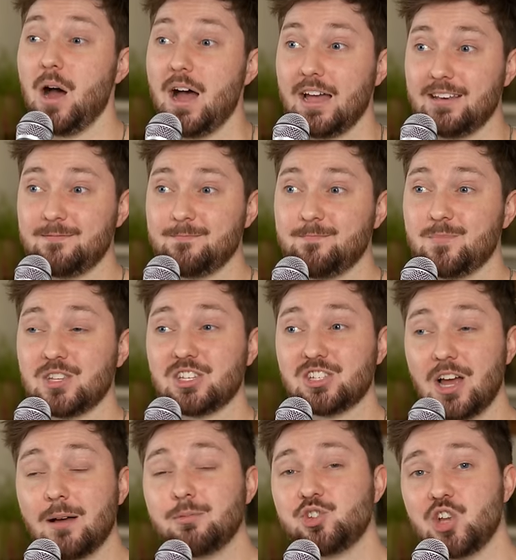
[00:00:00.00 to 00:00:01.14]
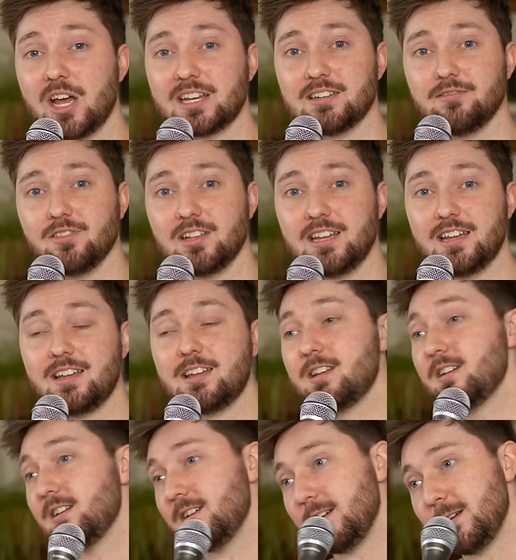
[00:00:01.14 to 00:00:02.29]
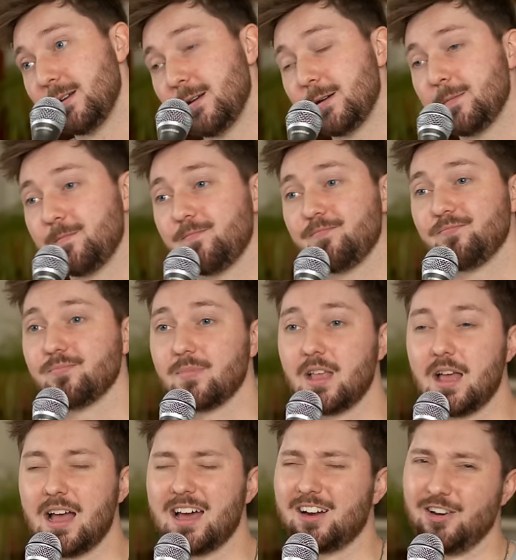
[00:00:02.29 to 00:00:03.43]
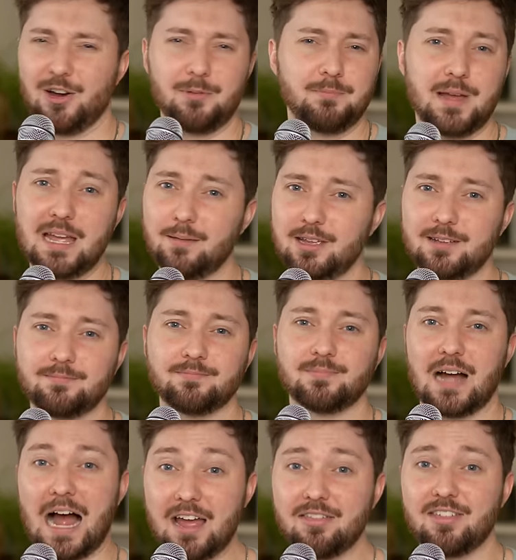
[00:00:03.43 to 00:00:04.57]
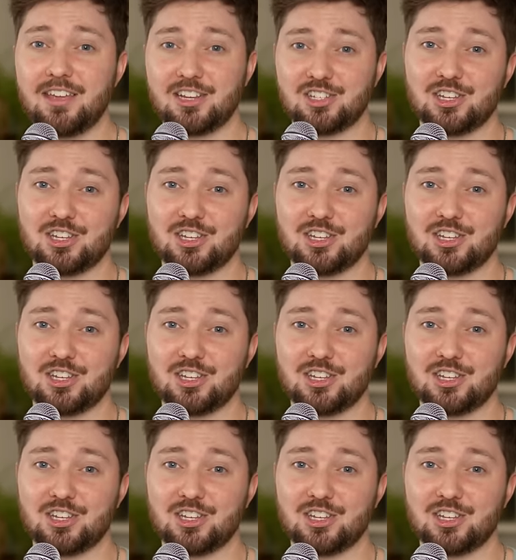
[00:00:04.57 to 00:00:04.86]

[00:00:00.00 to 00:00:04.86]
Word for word: But subjectively, I don't know, maybe. I think